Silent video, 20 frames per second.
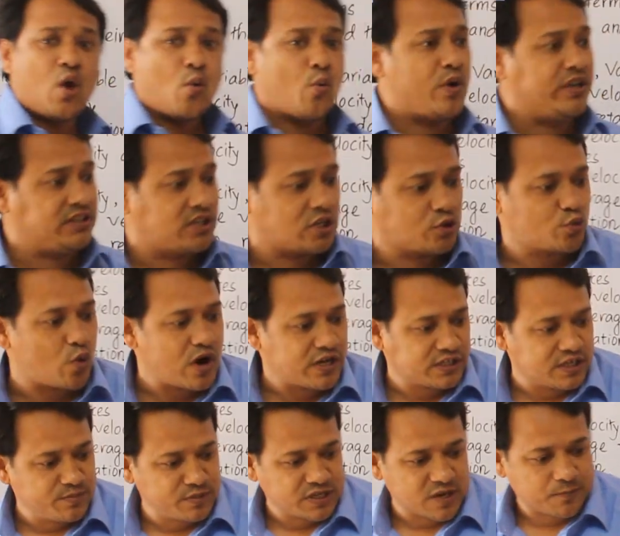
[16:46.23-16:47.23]
With the
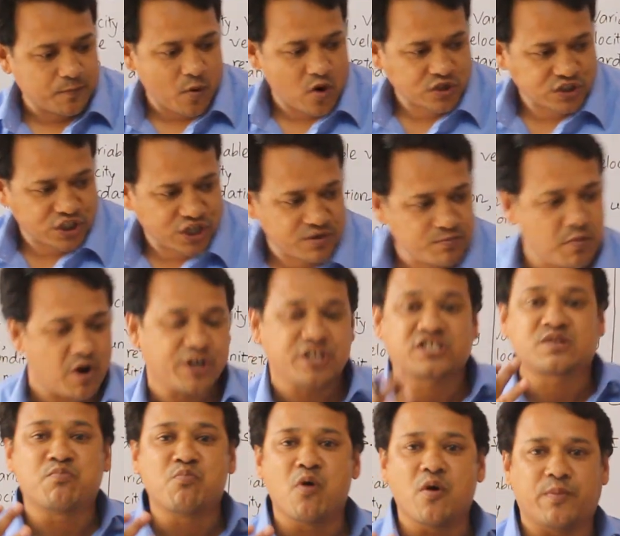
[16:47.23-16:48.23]
20 meter per second, what
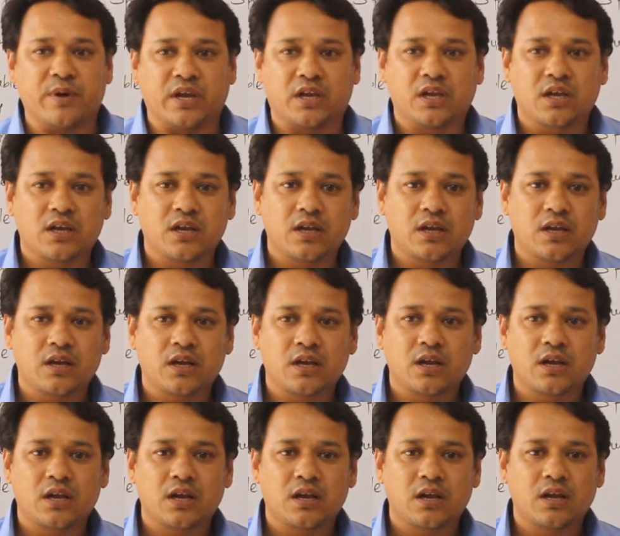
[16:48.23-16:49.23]
is moving?
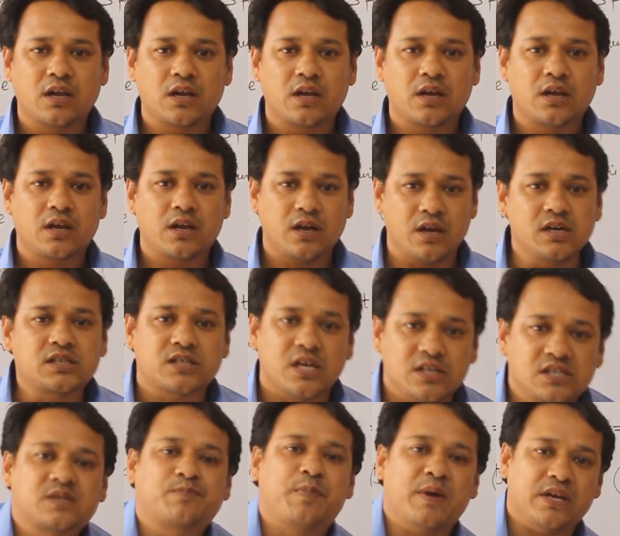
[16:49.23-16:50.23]
It's a
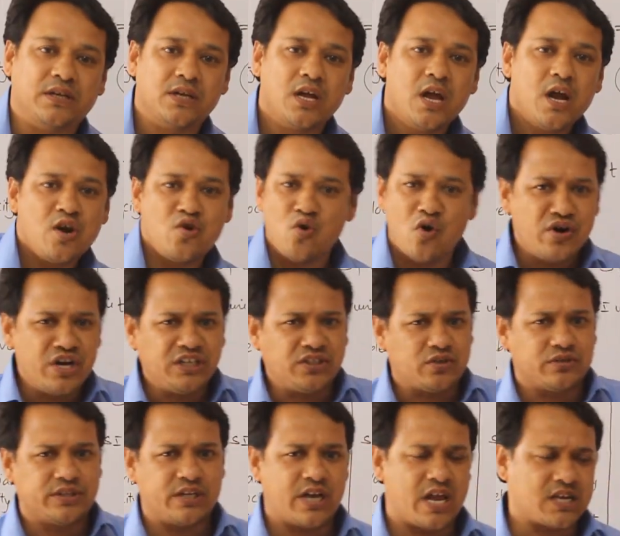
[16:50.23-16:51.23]
speed. No need
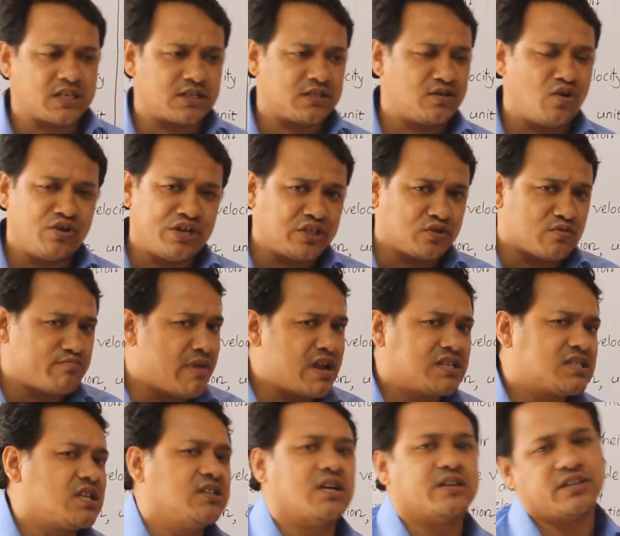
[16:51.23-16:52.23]
to
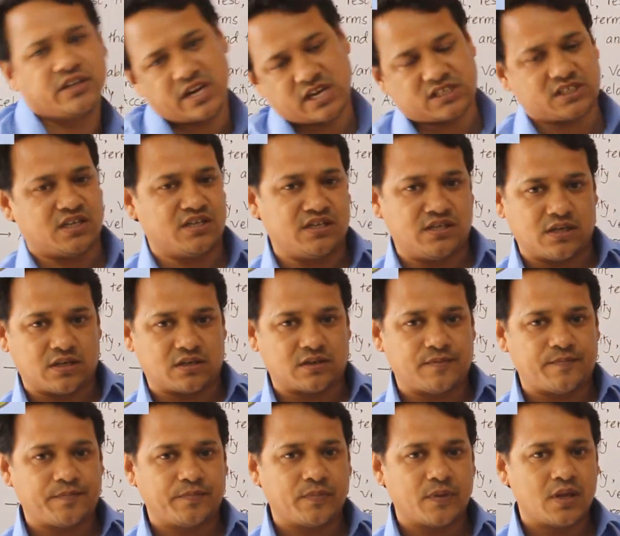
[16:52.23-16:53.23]
mention the direction here.
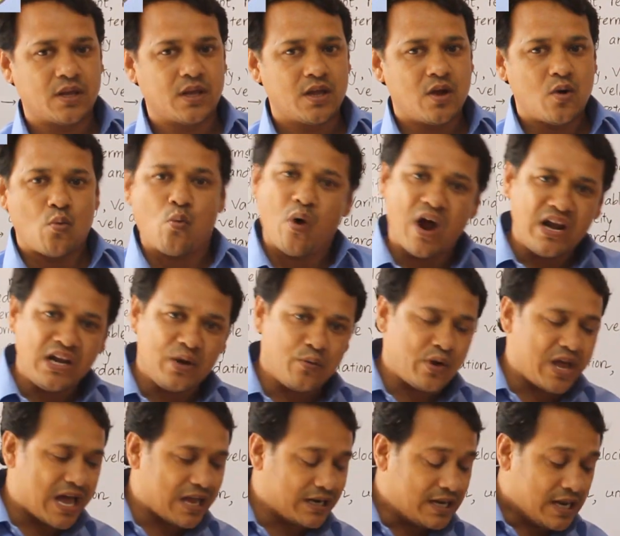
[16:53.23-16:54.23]
Only
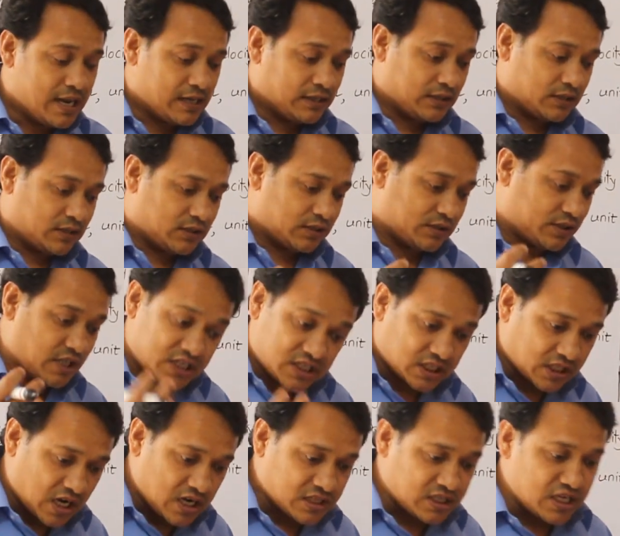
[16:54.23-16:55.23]
we are
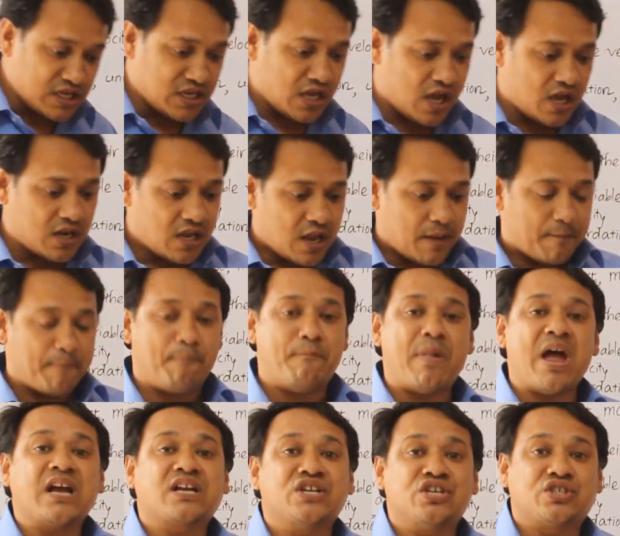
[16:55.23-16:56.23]
discussing here
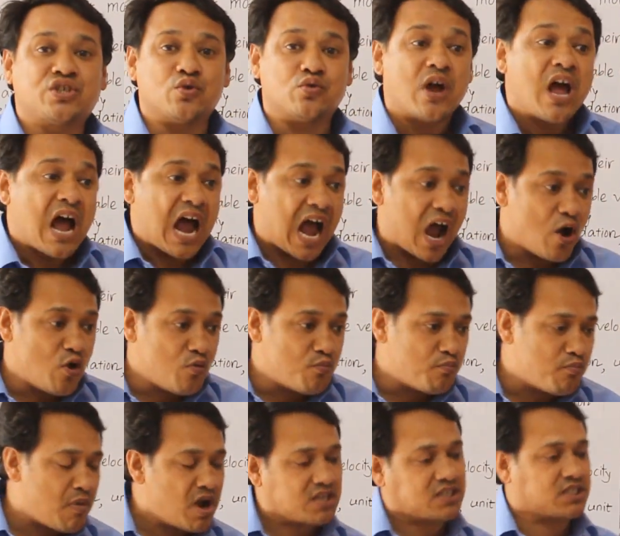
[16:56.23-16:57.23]
magnitude. How
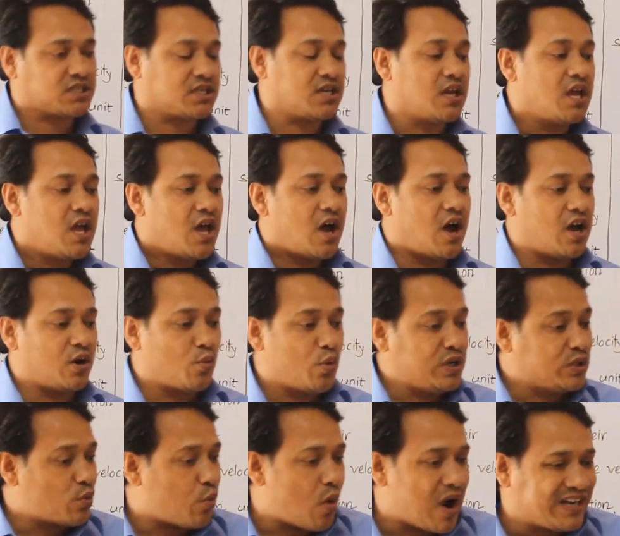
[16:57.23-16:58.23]
much or
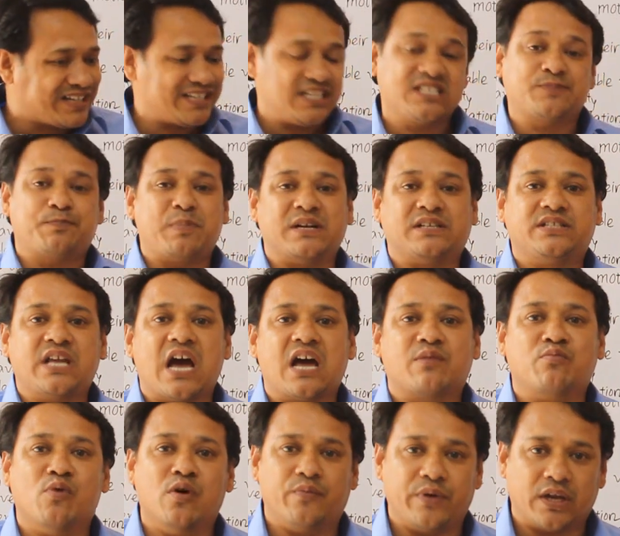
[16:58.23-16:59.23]
with what speed they
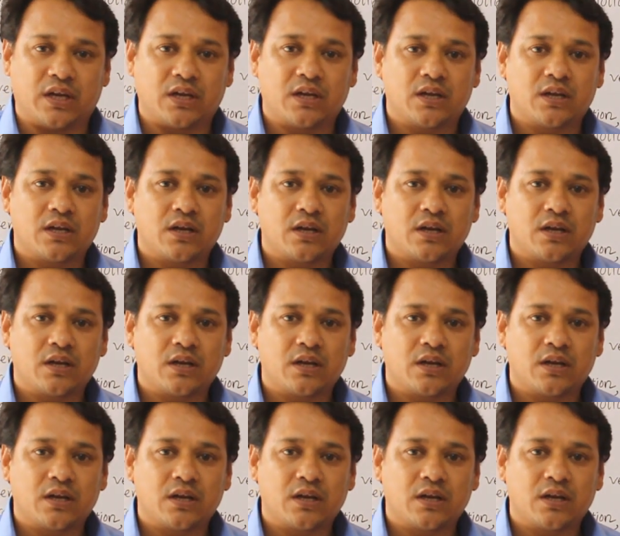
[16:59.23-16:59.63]
are moving.